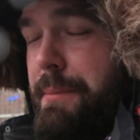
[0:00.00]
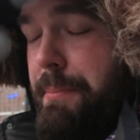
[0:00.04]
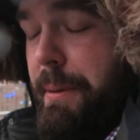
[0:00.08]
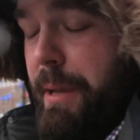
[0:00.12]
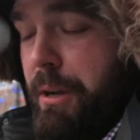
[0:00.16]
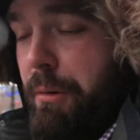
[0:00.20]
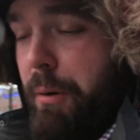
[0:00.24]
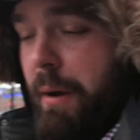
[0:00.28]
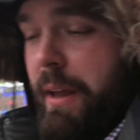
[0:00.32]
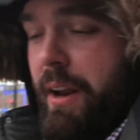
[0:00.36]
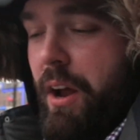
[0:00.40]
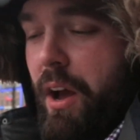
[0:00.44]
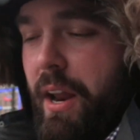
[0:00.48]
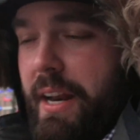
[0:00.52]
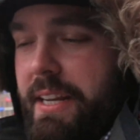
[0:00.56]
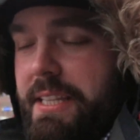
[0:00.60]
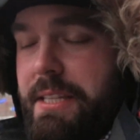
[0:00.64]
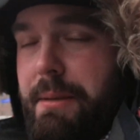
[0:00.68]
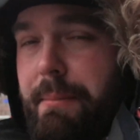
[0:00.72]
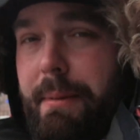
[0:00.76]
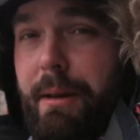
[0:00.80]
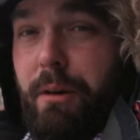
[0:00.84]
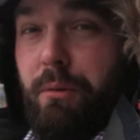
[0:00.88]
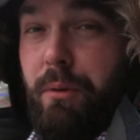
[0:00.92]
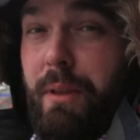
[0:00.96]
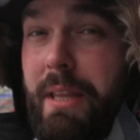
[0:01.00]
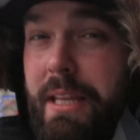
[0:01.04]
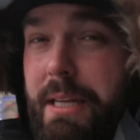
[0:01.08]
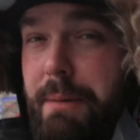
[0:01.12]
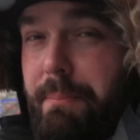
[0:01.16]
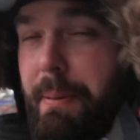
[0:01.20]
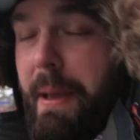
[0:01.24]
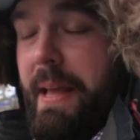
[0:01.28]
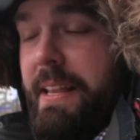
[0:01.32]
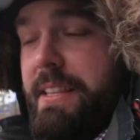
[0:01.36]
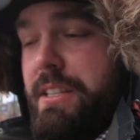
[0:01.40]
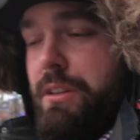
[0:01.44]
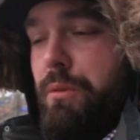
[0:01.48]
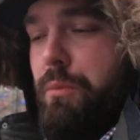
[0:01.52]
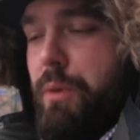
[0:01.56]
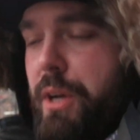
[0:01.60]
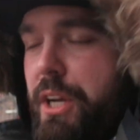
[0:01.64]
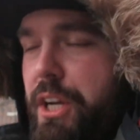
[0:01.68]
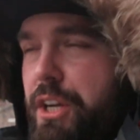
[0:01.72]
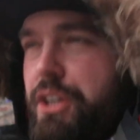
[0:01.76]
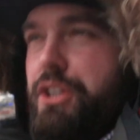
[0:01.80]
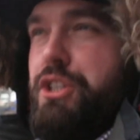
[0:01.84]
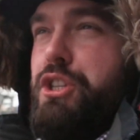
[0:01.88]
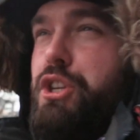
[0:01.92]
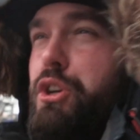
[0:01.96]
to be quite honest, it really depends on what
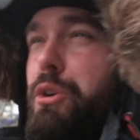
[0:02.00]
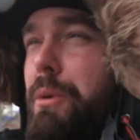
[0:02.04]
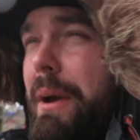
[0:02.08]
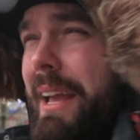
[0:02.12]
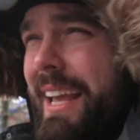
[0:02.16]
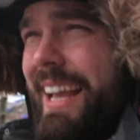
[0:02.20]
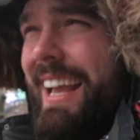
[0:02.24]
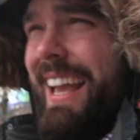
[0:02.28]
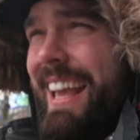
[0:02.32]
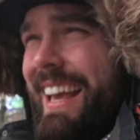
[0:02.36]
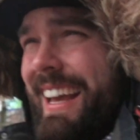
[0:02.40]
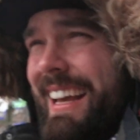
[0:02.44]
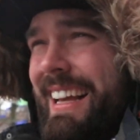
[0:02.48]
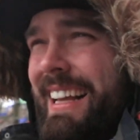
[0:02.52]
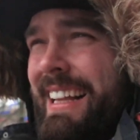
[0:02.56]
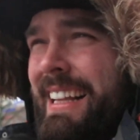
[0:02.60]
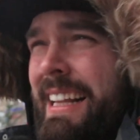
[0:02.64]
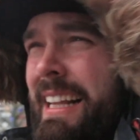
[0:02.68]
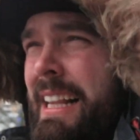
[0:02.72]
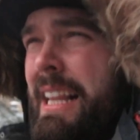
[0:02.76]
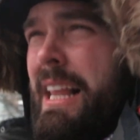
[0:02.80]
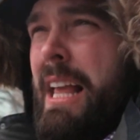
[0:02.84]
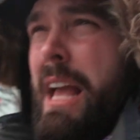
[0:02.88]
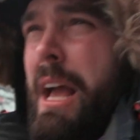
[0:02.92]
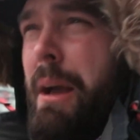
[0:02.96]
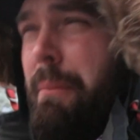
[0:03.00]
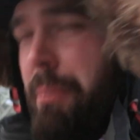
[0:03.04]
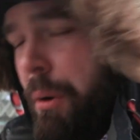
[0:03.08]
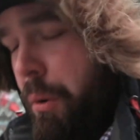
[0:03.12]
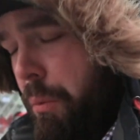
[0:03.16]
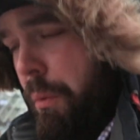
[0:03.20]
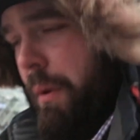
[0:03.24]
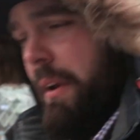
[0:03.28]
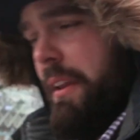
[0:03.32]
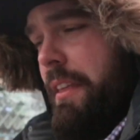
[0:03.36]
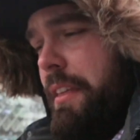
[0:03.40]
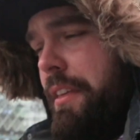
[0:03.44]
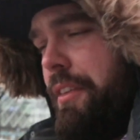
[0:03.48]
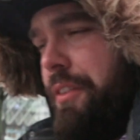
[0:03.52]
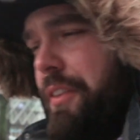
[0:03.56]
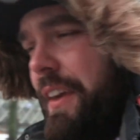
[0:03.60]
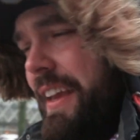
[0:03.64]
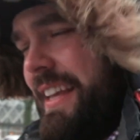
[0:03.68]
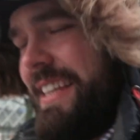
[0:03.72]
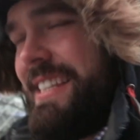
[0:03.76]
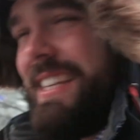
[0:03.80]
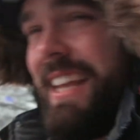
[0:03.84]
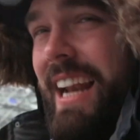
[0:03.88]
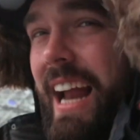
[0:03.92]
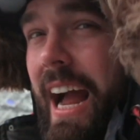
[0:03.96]
you're doing. But one of the
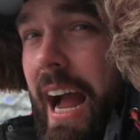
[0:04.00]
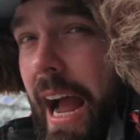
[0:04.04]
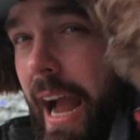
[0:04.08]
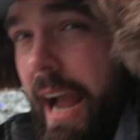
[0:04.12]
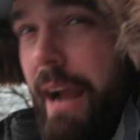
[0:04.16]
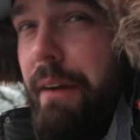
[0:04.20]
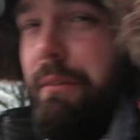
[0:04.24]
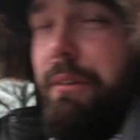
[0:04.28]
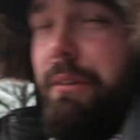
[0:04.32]
things that I